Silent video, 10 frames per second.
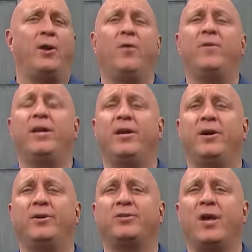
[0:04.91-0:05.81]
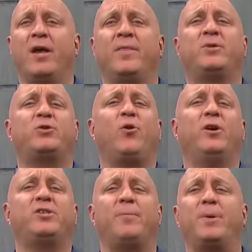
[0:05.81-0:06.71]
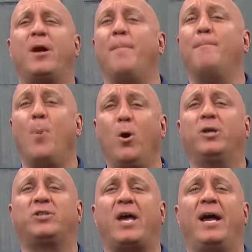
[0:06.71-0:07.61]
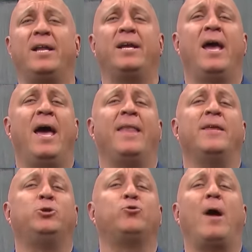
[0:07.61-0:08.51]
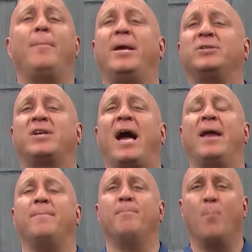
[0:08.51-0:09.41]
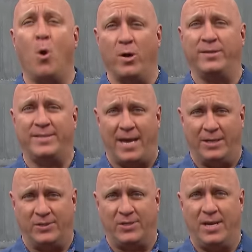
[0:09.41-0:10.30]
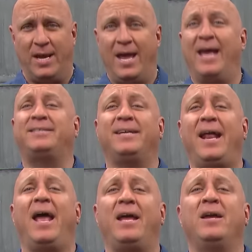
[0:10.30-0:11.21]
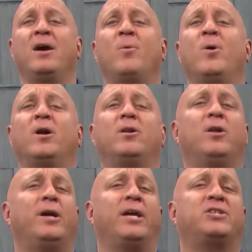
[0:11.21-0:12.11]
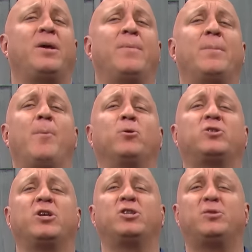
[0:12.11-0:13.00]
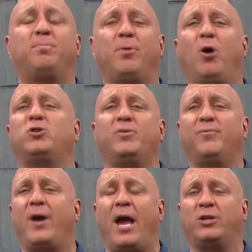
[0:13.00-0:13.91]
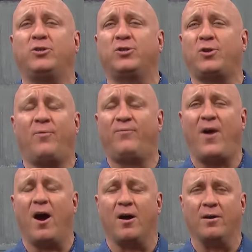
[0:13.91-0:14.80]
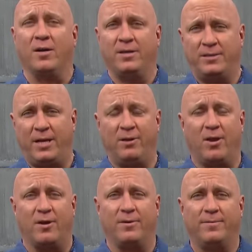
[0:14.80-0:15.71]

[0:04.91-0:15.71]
and over the years, the stories have become more exciting and the drama has gotten more intense. And today, we're going to look at some of the most explosive reactions so far. Take a look.